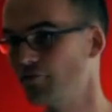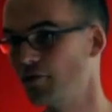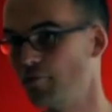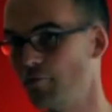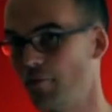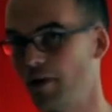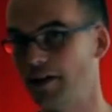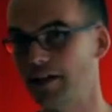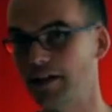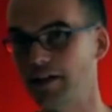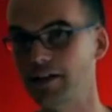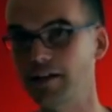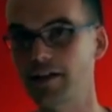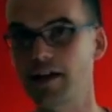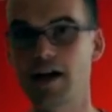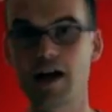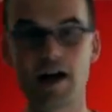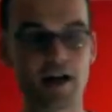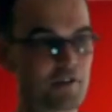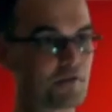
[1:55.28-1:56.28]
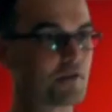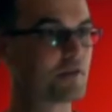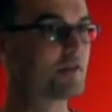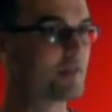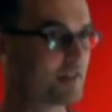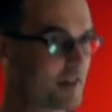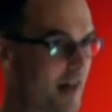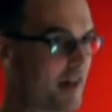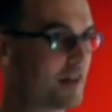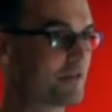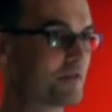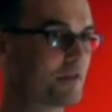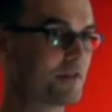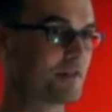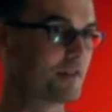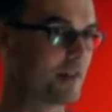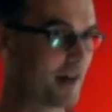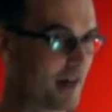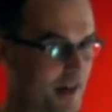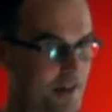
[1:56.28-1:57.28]
from running hundreds and
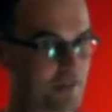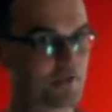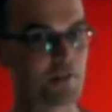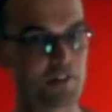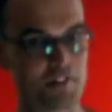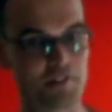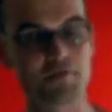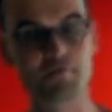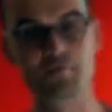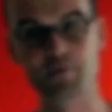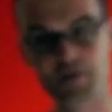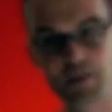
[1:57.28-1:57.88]
hundreds and hundreds of